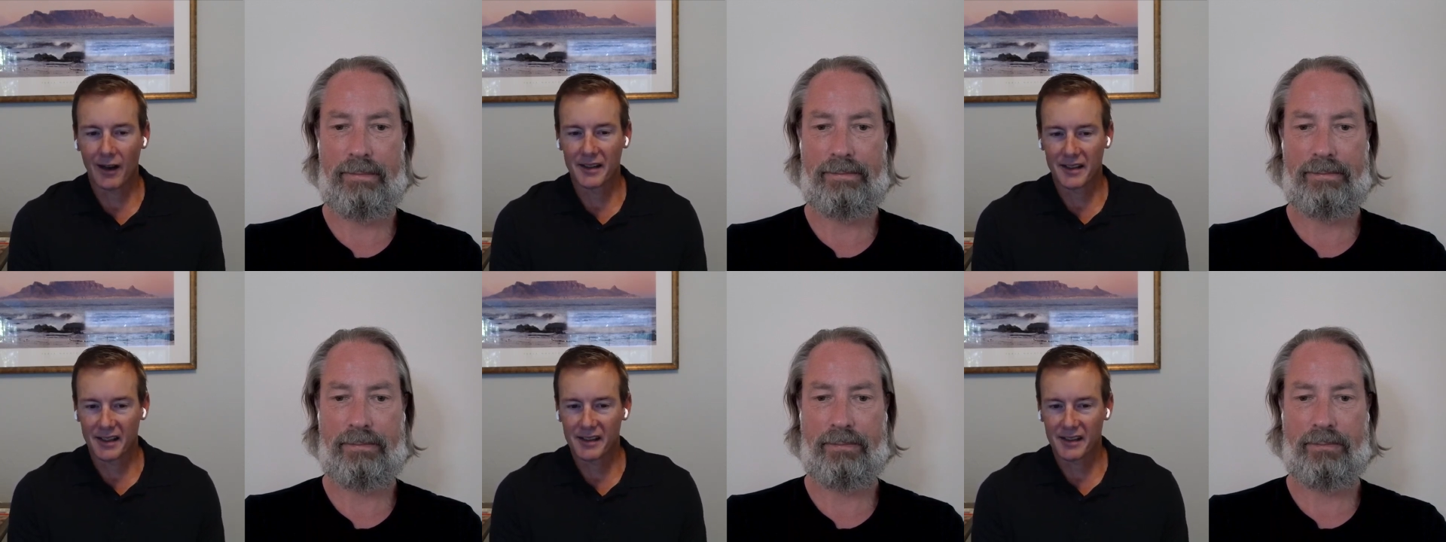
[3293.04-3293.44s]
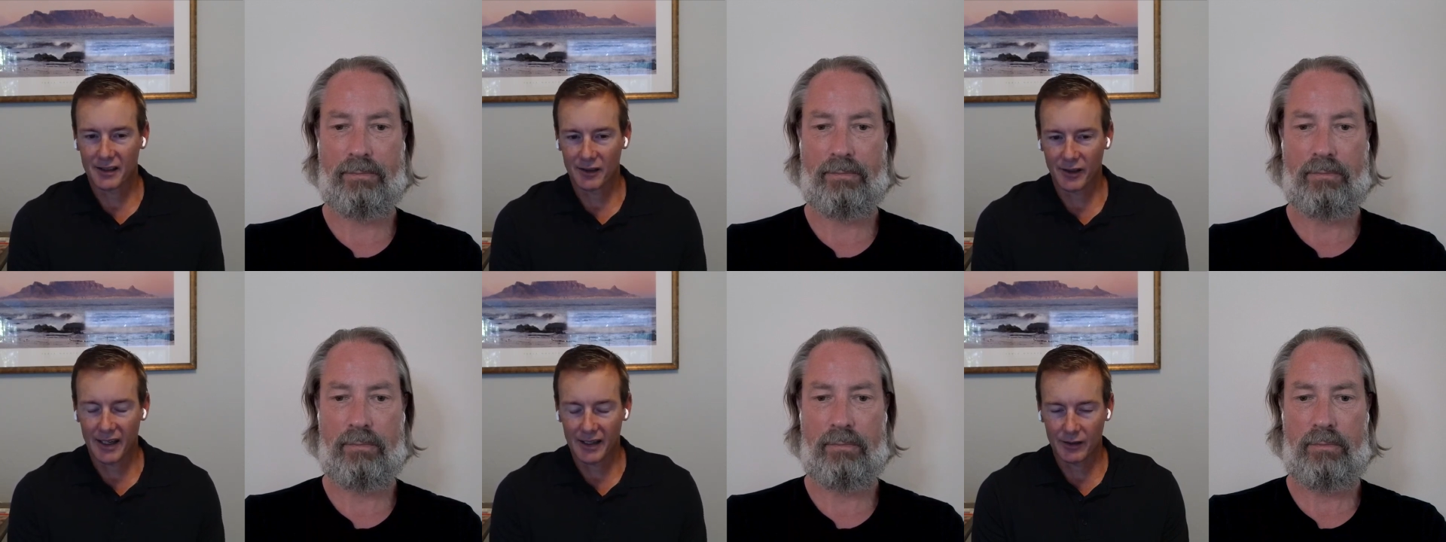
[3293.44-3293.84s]

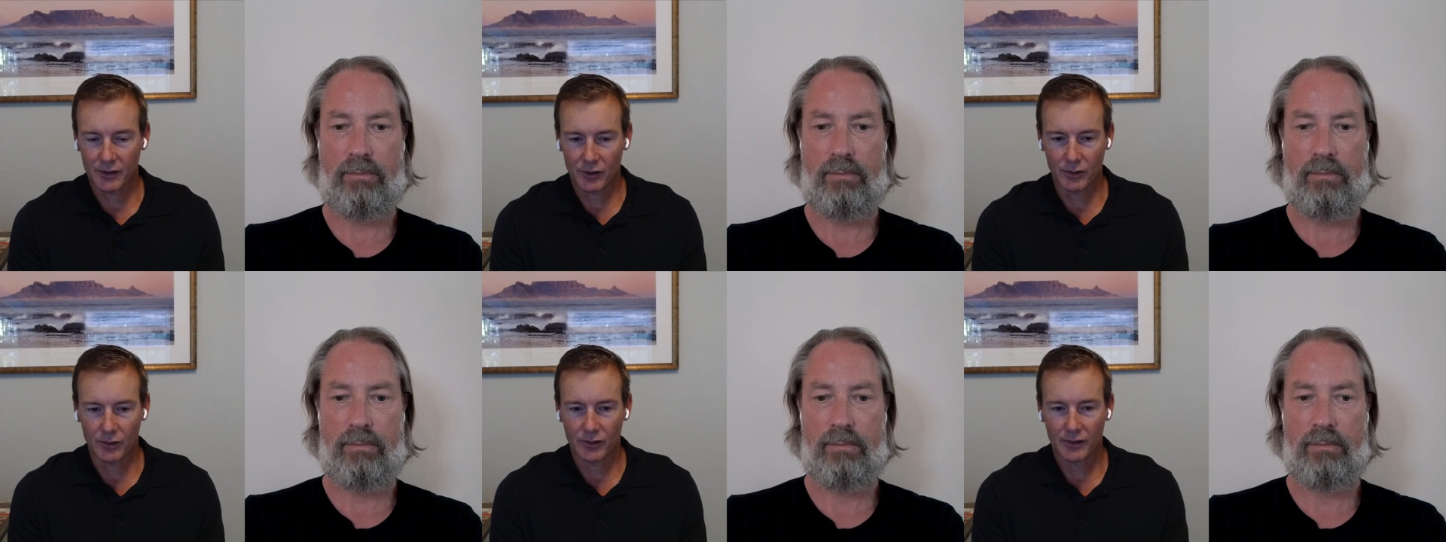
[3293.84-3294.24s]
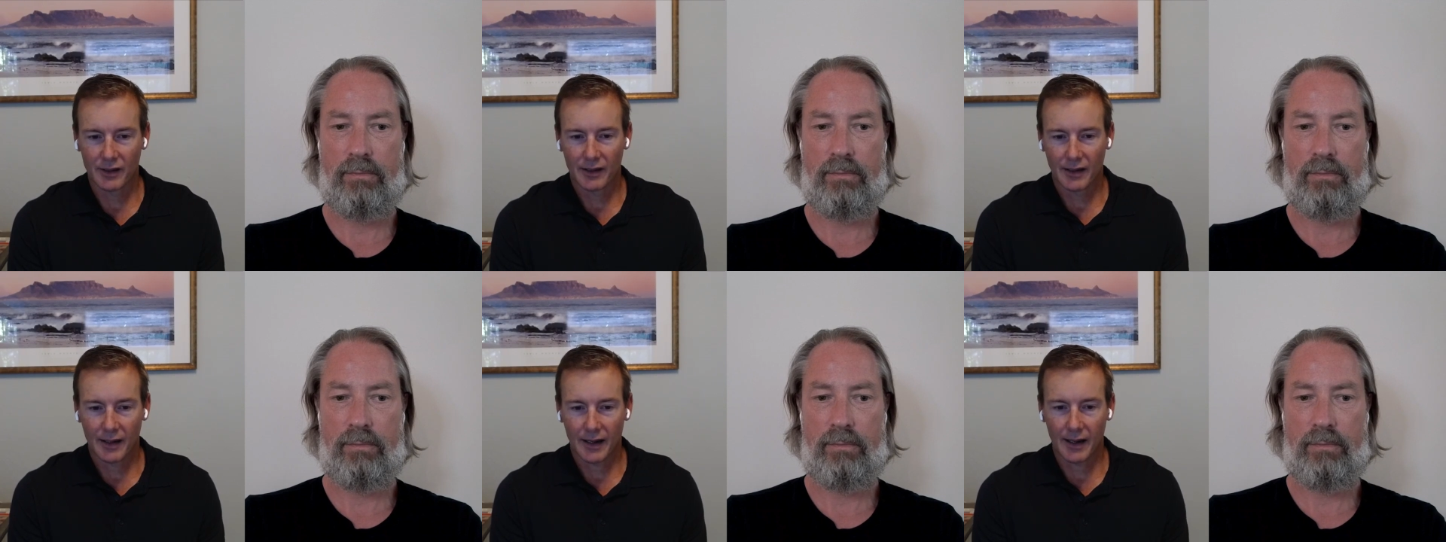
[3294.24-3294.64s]
Speaker 1: artist looking to
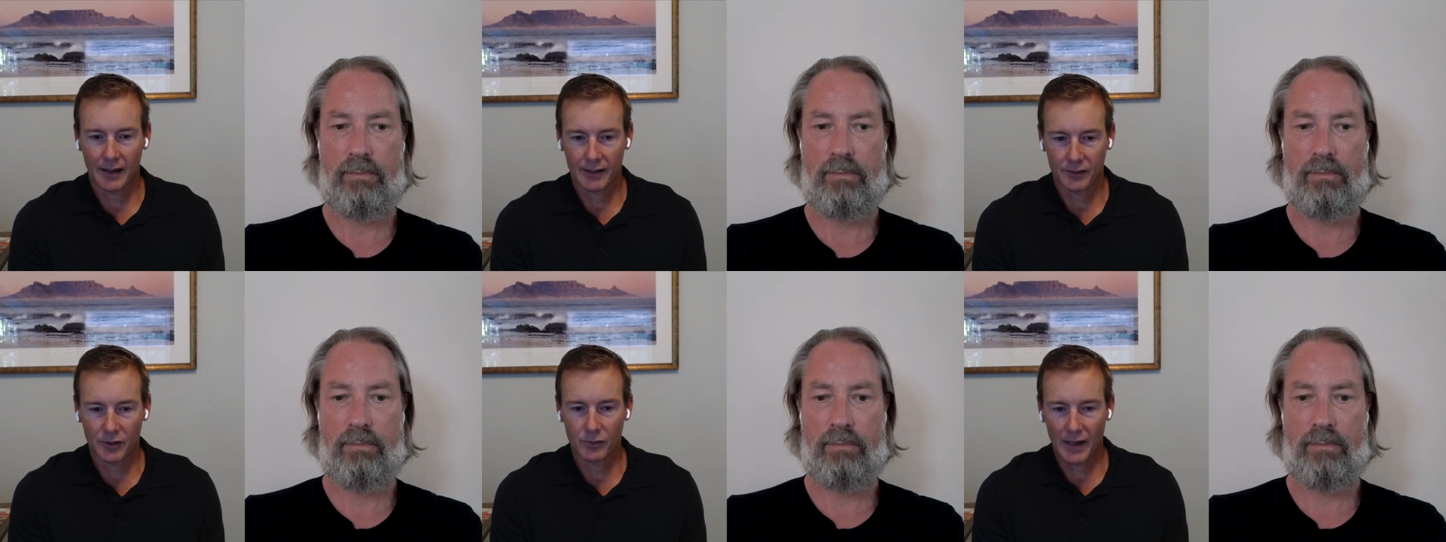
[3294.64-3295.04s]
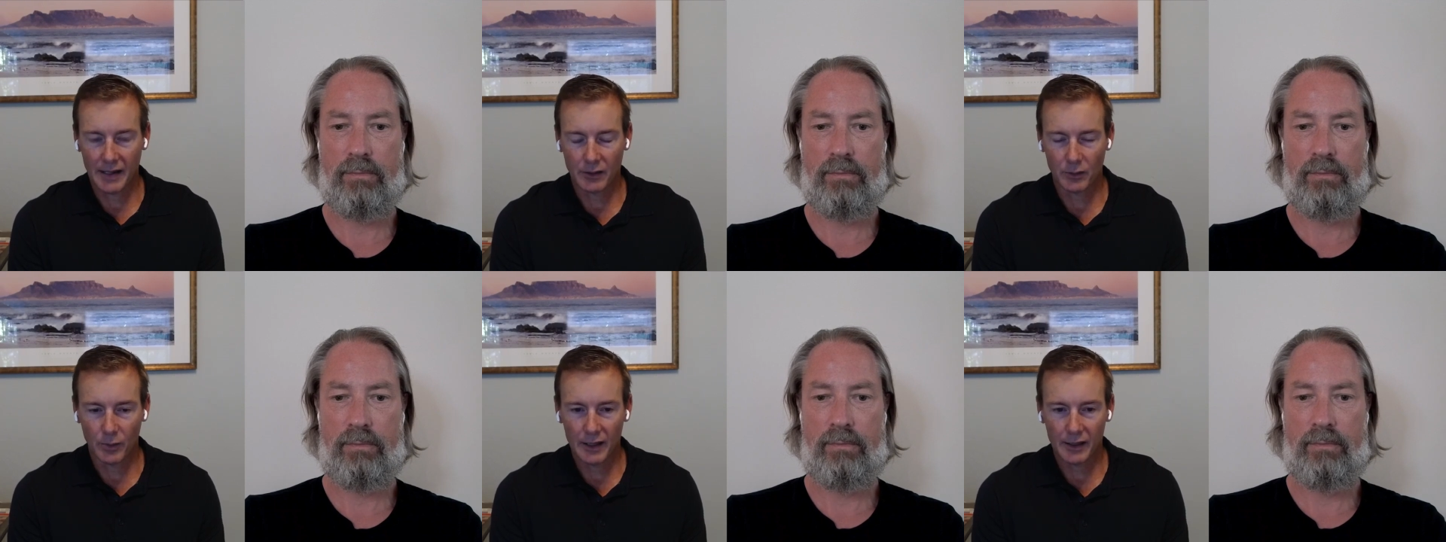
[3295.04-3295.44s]

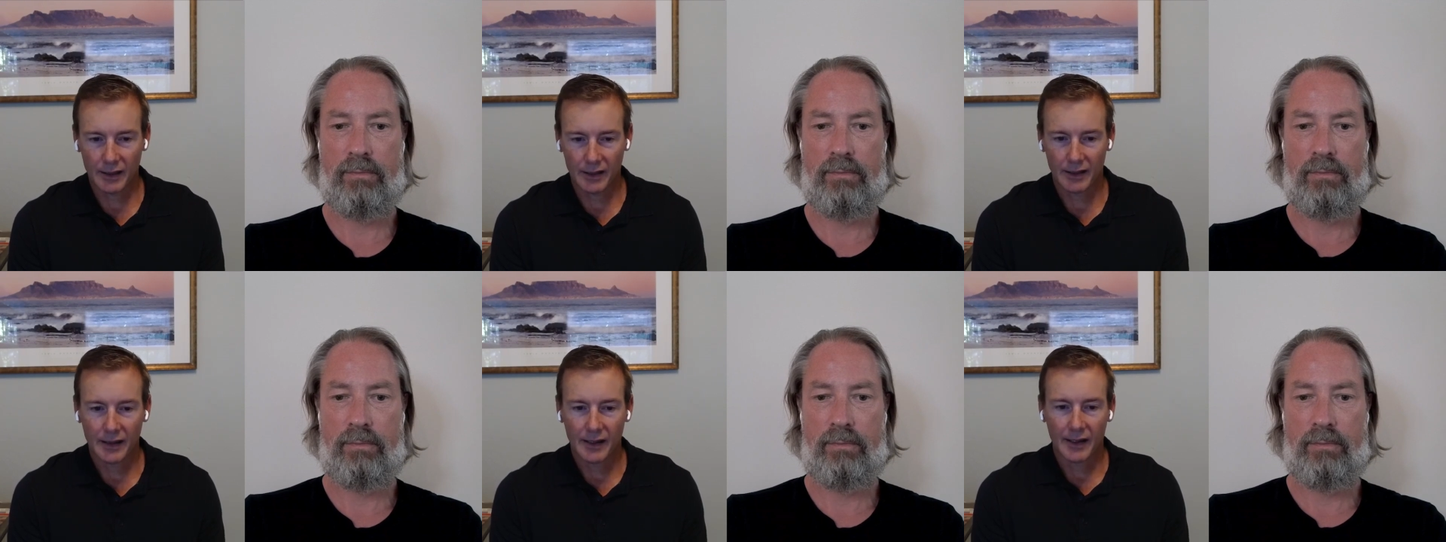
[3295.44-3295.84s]
render work.